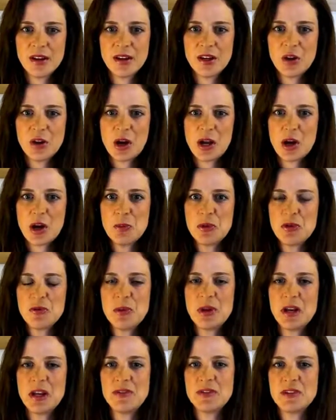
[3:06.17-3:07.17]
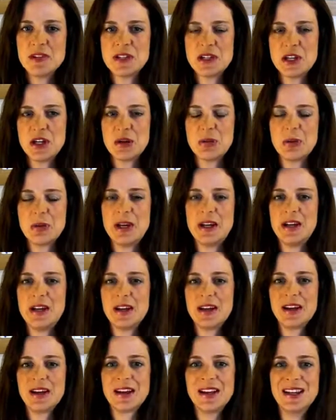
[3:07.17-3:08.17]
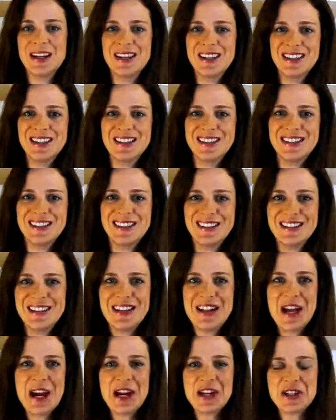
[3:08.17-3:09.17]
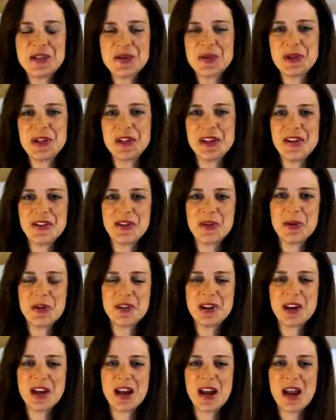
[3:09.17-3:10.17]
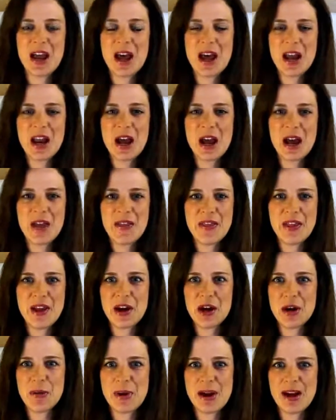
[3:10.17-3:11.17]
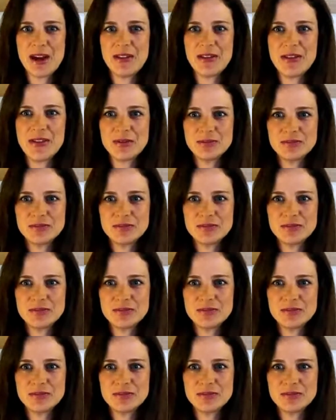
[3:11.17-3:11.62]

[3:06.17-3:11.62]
Now, I hope you've been able to hear me. I just realized it wasn't on the AirPods.